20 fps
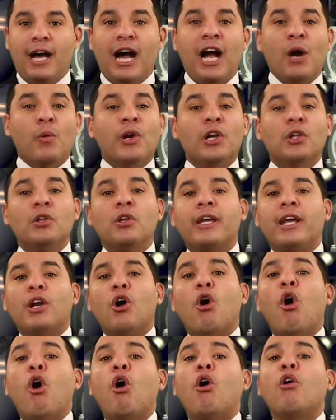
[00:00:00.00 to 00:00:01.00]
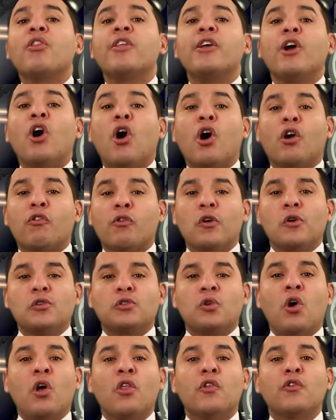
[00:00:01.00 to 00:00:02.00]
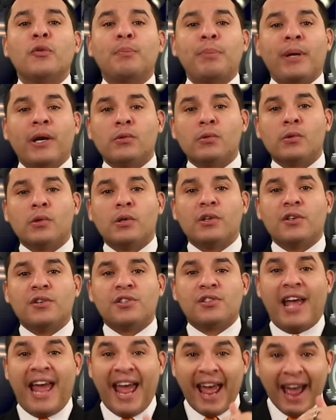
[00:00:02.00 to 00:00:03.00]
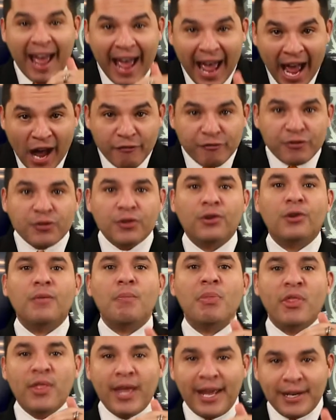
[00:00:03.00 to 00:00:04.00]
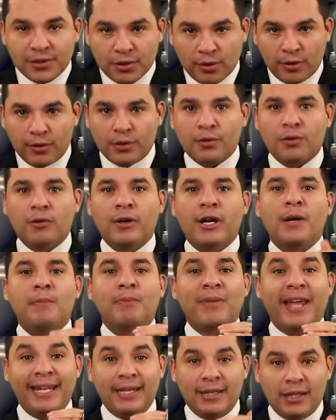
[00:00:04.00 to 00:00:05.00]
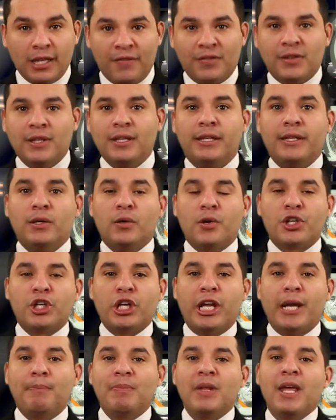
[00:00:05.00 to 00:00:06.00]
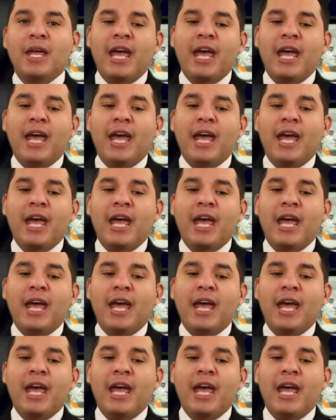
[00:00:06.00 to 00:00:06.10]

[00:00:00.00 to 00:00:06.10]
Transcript: I want to look at all the ROs, all the repair orders, after they turned around and left the dealership.